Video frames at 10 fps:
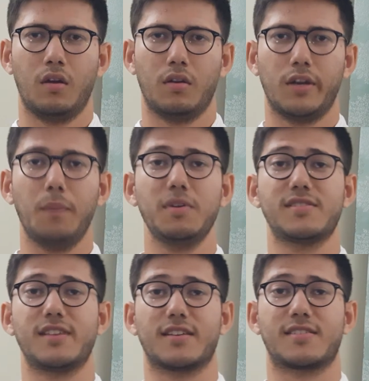Number
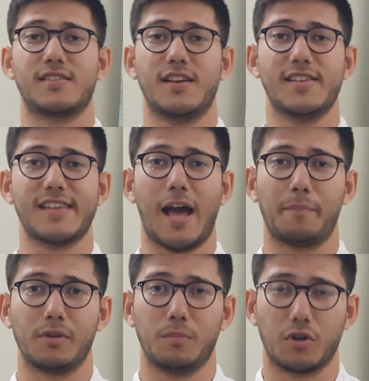6 is
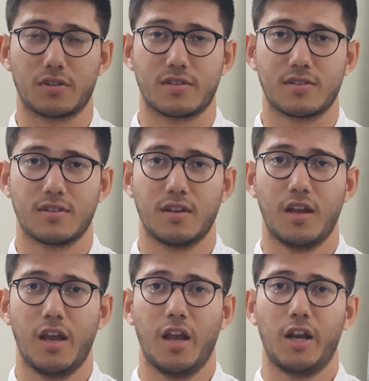Apple Books.
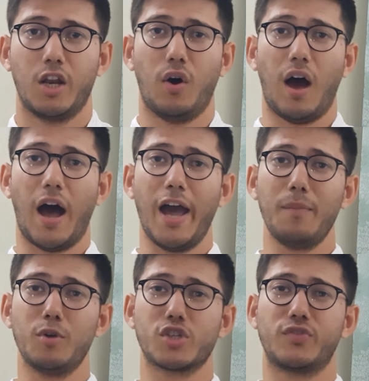Now
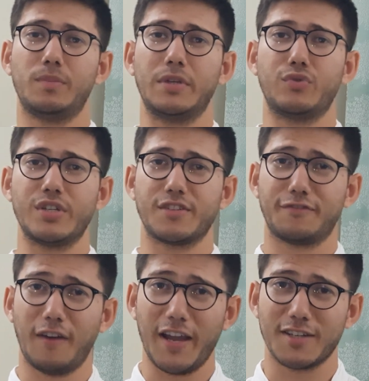iBooks will be
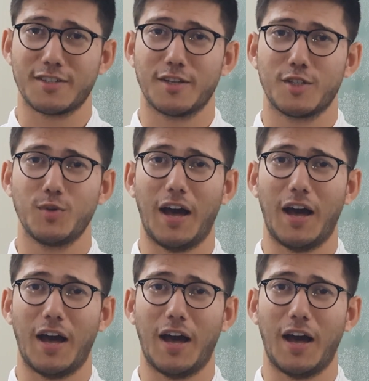redefined to